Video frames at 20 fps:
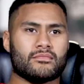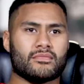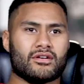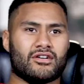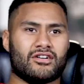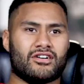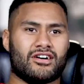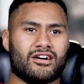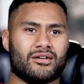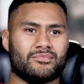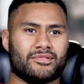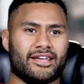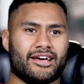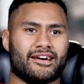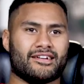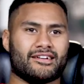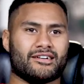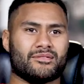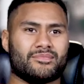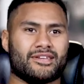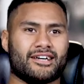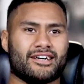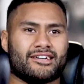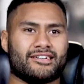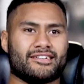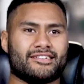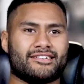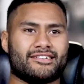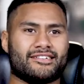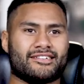Oh, I'm down. I'm
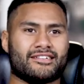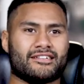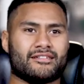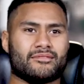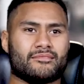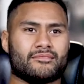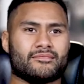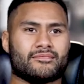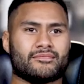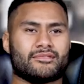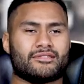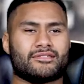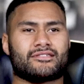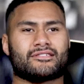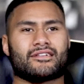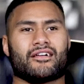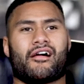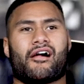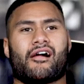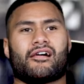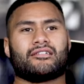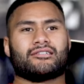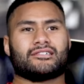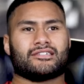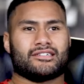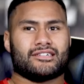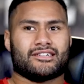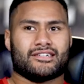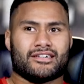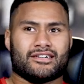down. Here we go. Here we go. Here we go. Here we go.
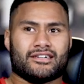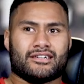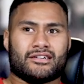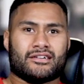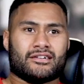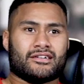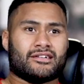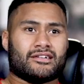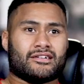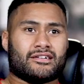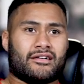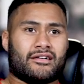Absolutely tied up.